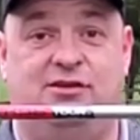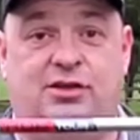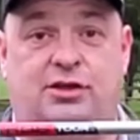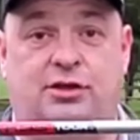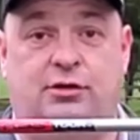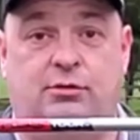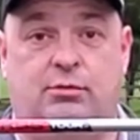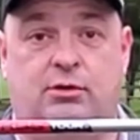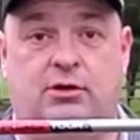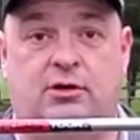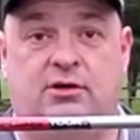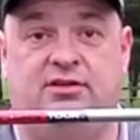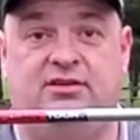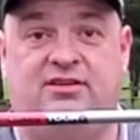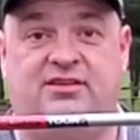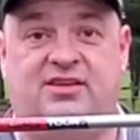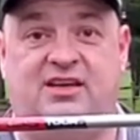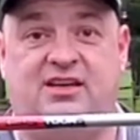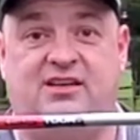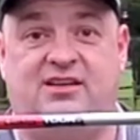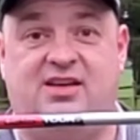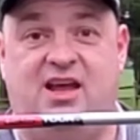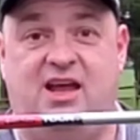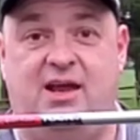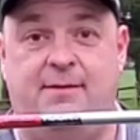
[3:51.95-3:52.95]
Tour
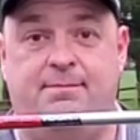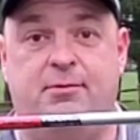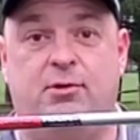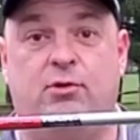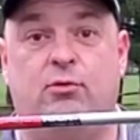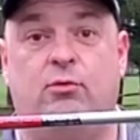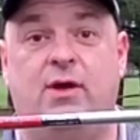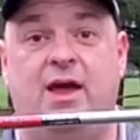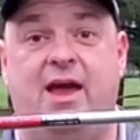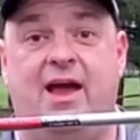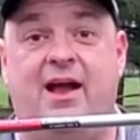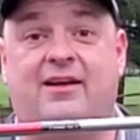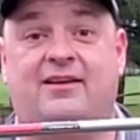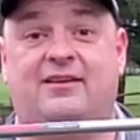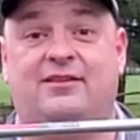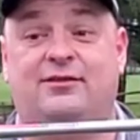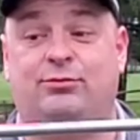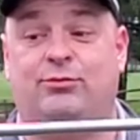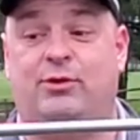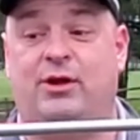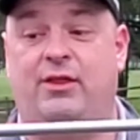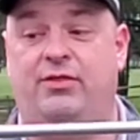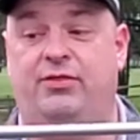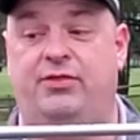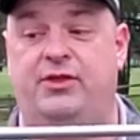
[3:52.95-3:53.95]
C-Taper
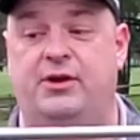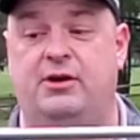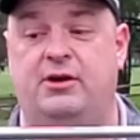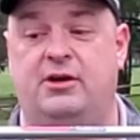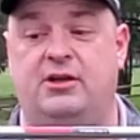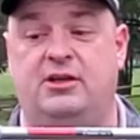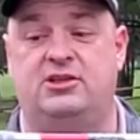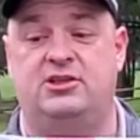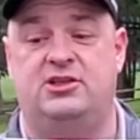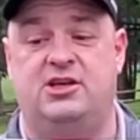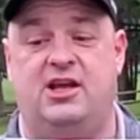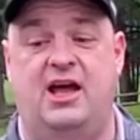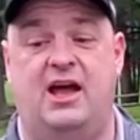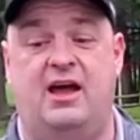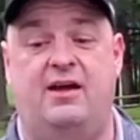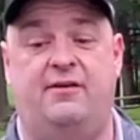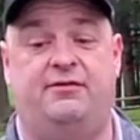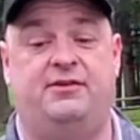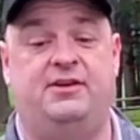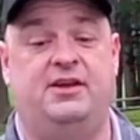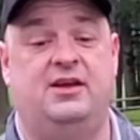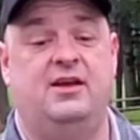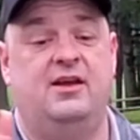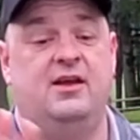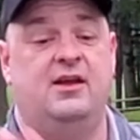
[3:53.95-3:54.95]
X130 shaft,